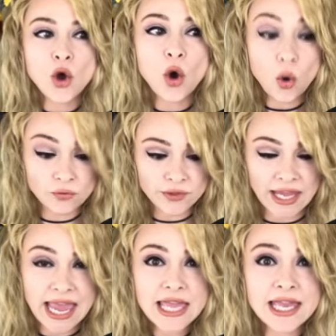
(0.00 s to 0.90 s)
over the
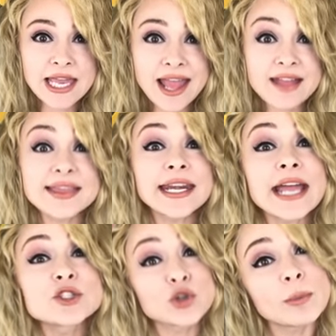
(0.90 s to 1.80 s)
cake, then
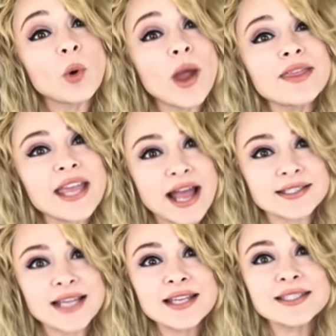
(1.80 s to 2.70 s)
I trim away the
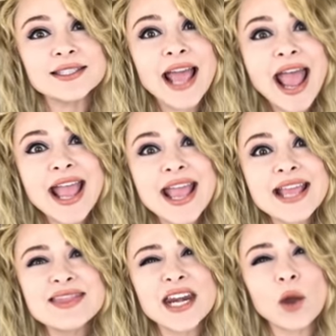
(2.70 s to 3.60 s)
excess,
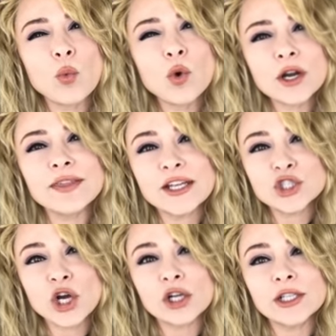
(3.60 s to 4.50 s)
and then I work that
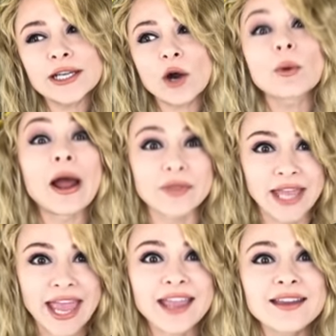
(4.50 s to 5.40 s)
chocolate around the cake.